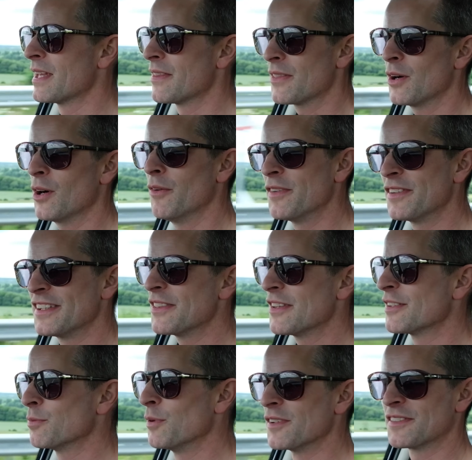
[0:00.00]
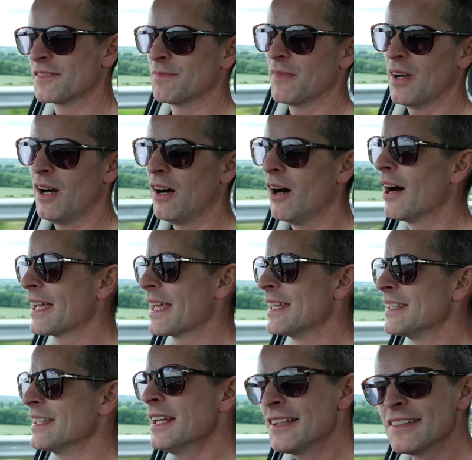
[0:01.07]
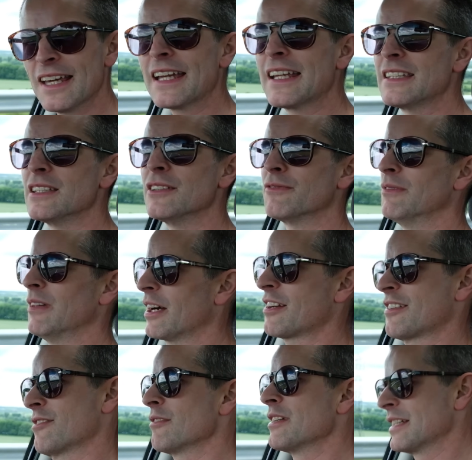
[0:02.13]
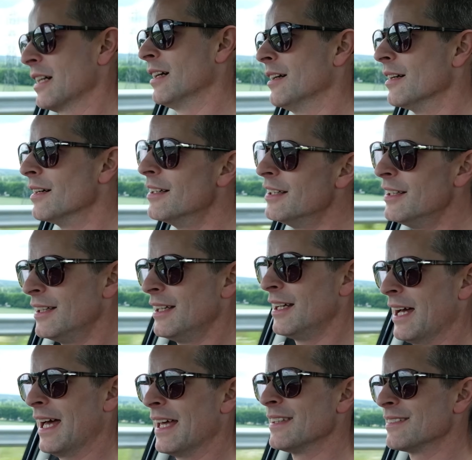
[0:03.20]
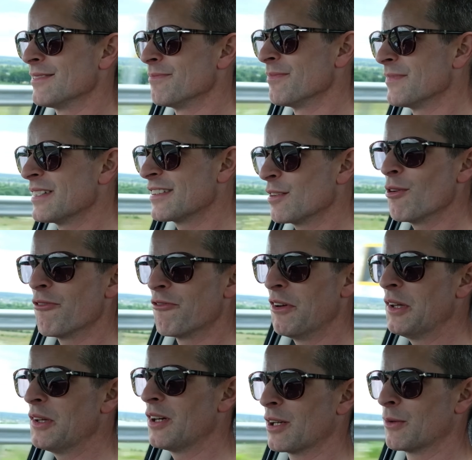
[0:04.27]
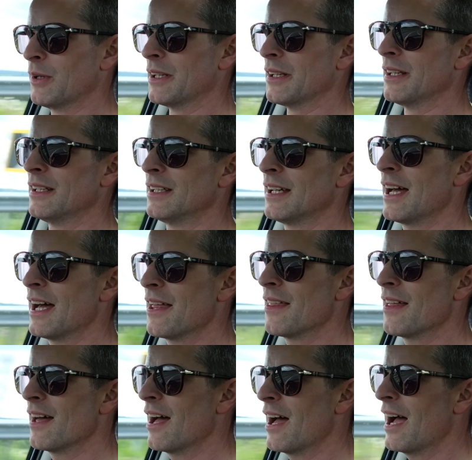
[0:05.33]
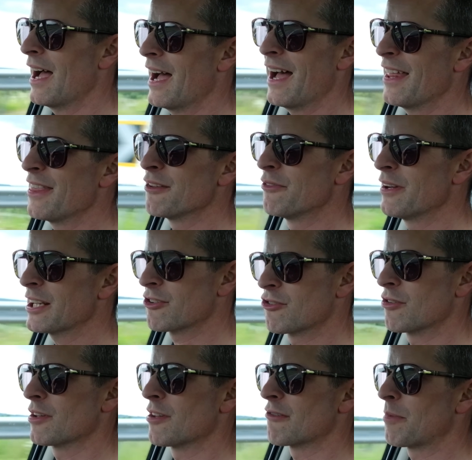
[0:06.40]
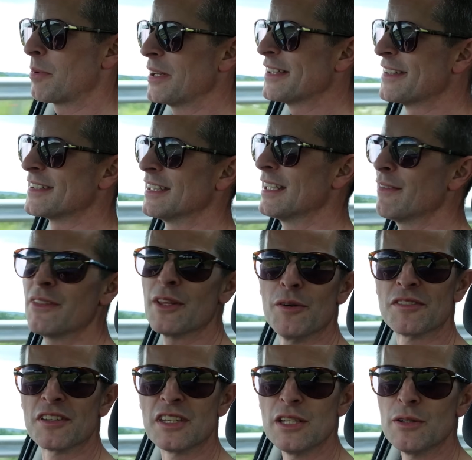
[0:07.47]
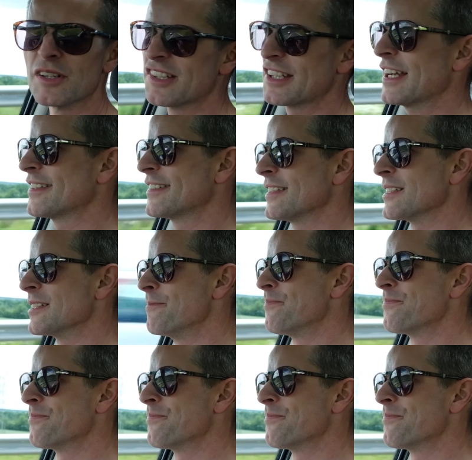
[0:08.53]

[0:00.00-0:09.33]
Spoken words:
that obviously this was a high-end executive luxury car, and so it felt like one. And the Vectra that replaced it, even though it was a newer chassis,